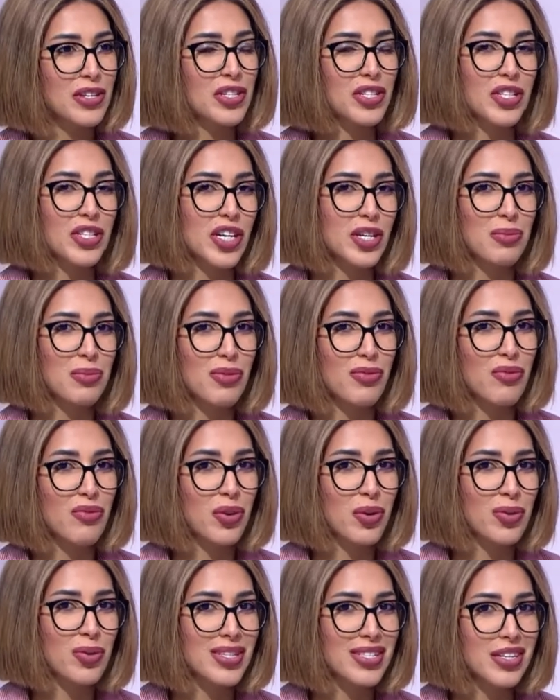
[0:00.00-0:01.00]
shared
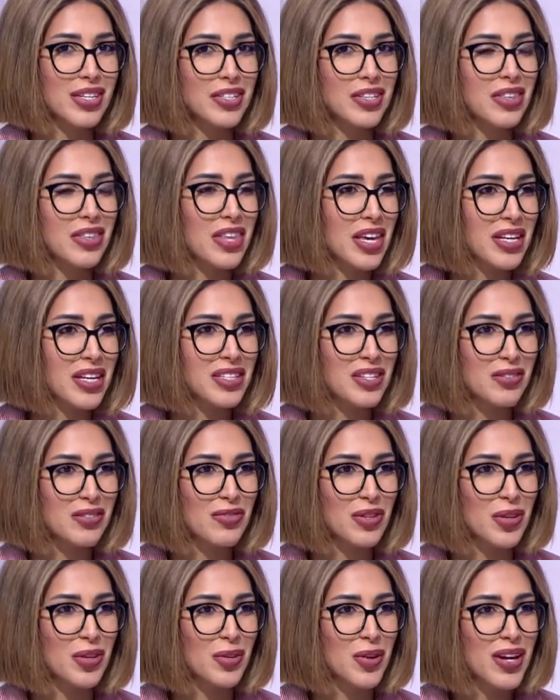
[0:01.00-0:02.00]
before we started the
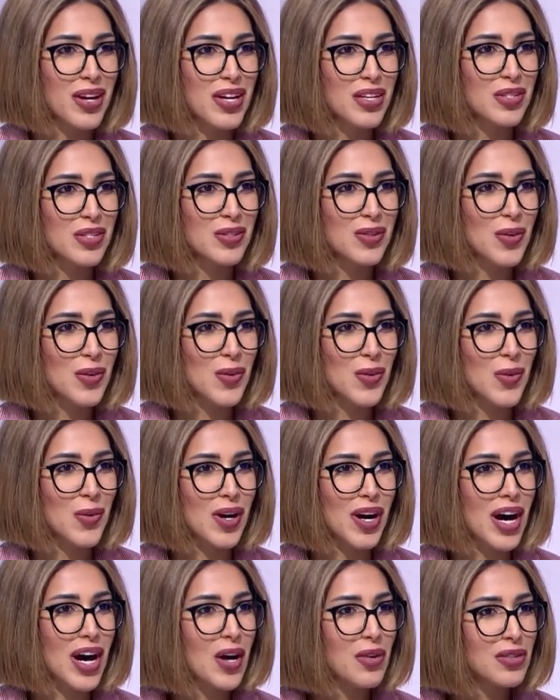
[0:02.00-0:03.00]
interview yeah. so
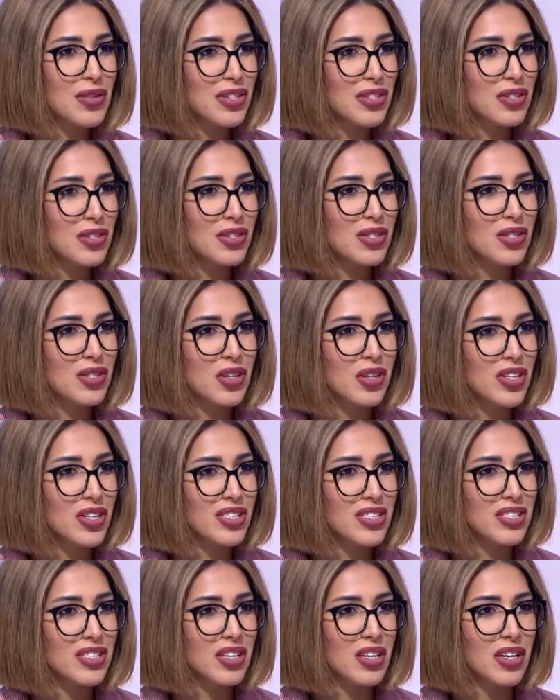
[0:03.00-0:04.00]
how did you
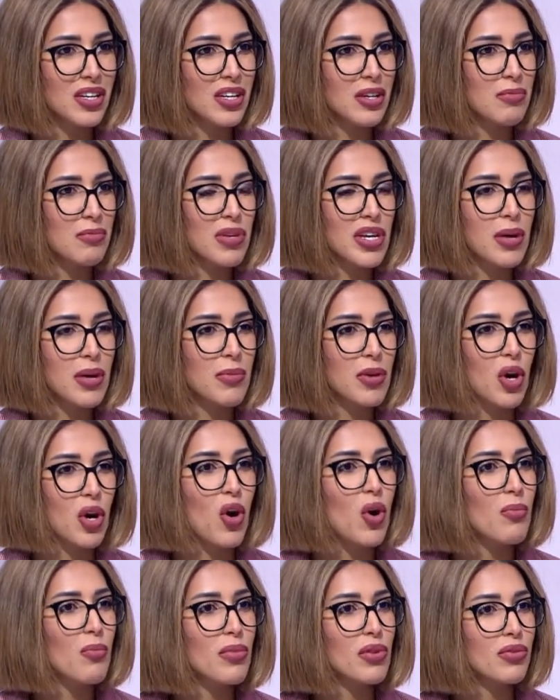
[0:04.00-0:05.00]
start becoming a
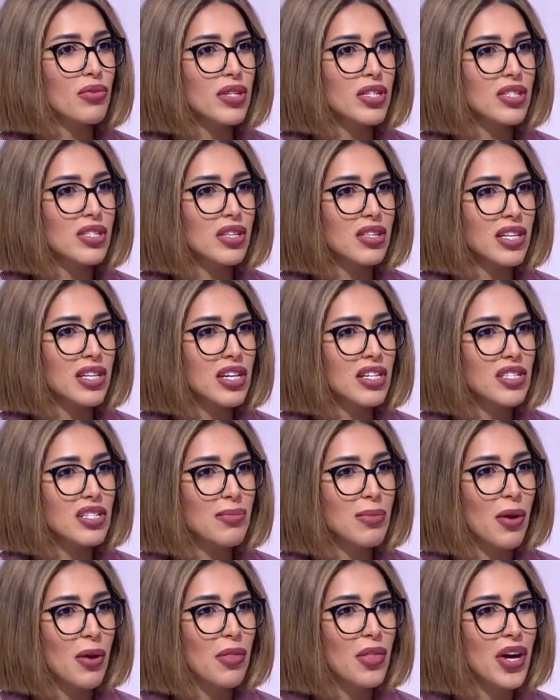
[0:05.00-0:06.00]
home barista tell us
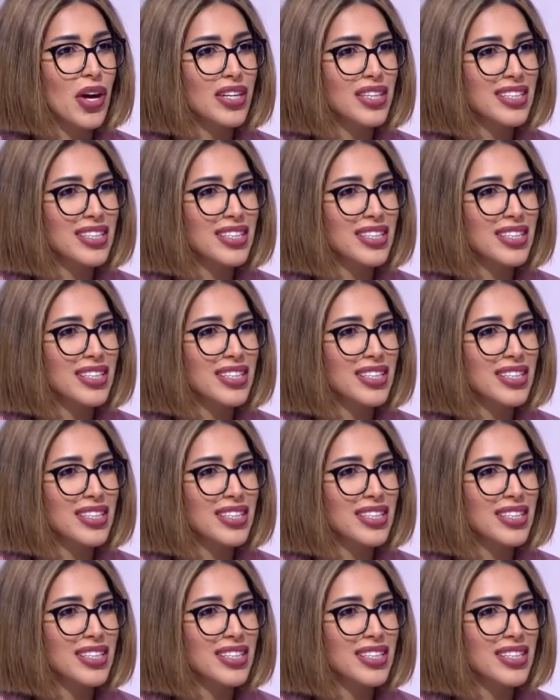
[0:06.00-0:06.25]
about that